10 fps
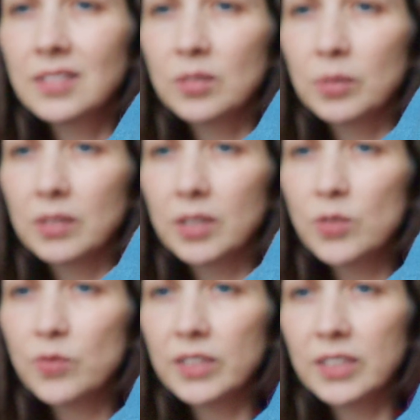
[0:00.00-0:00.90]
Oh well,
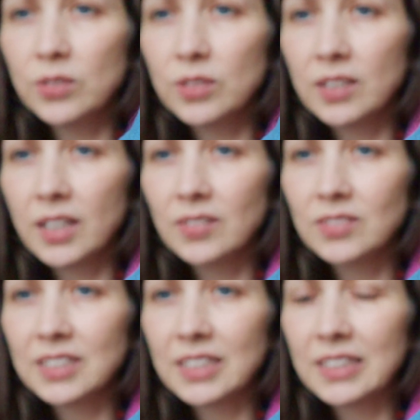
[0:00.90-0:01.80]
hopefully you can kind
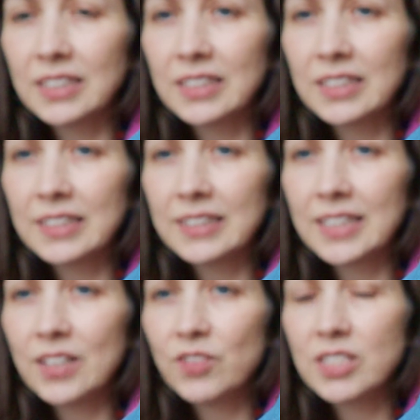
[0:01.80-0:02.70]
of see.
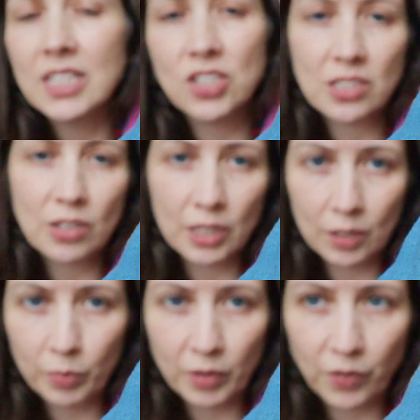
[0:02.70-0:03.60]
If the stitches look a
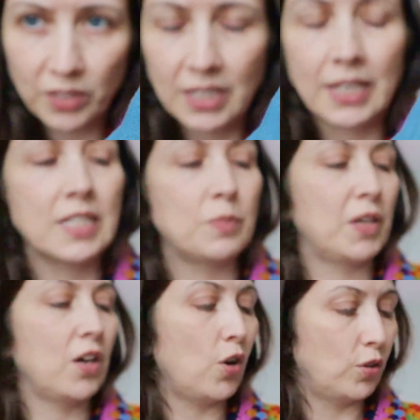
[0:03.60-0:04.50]
little bit fuzzy, it's
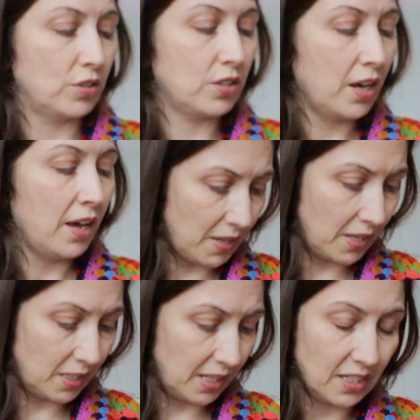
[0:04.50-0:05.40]
because
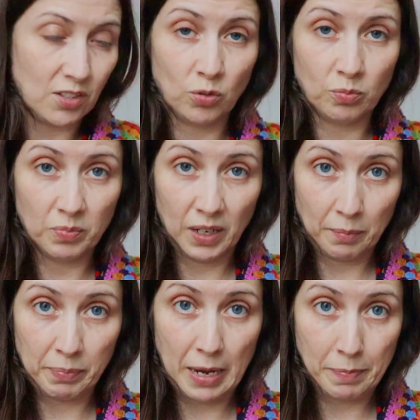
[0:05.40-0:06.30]
there's still
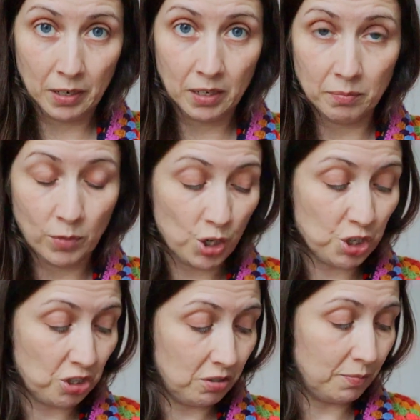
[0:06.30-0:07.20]
like paper
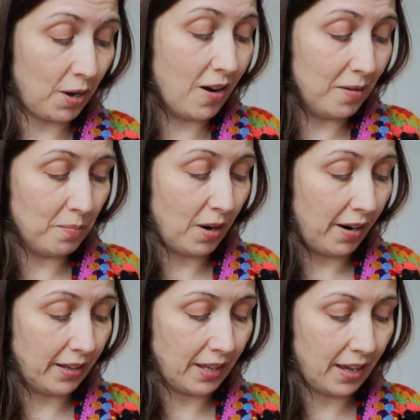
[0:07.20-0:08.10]
mush
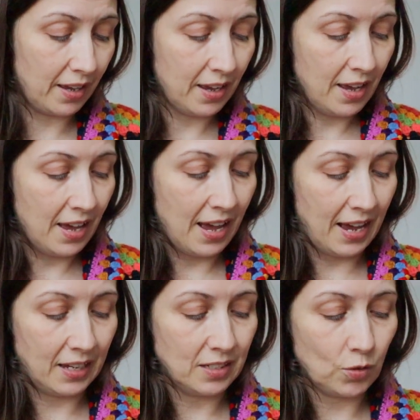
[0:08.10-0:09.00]
behind there,
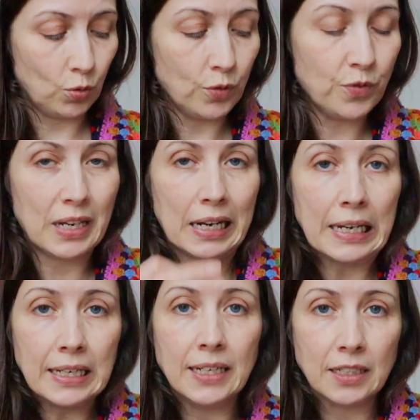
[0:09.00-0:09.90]
and all of the
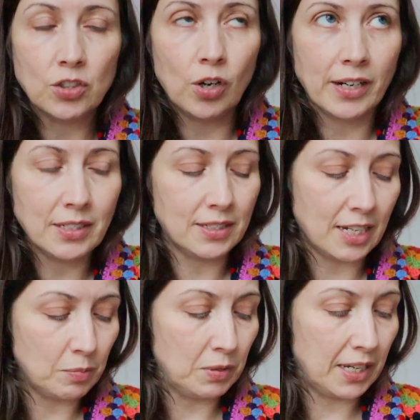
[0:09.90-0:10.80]
cleaning, trying to
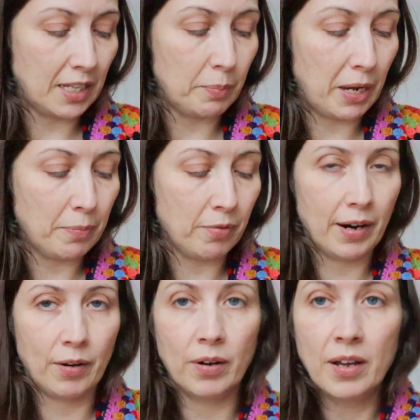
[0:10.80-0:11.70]
desperately get the
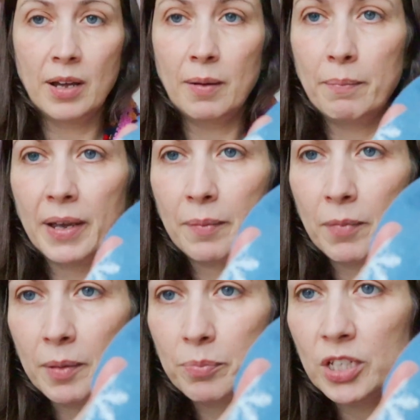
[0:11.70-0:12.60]
paper out, made
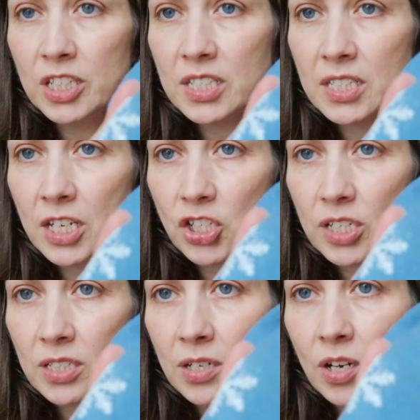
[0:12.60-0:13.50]
my bullion
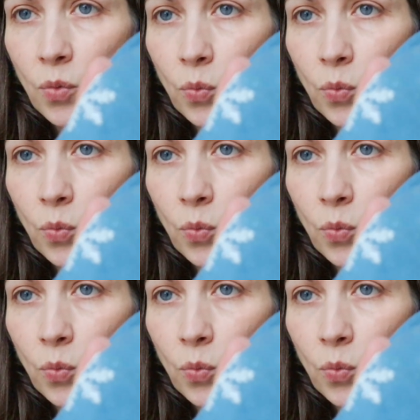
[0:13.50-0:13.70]
stitches,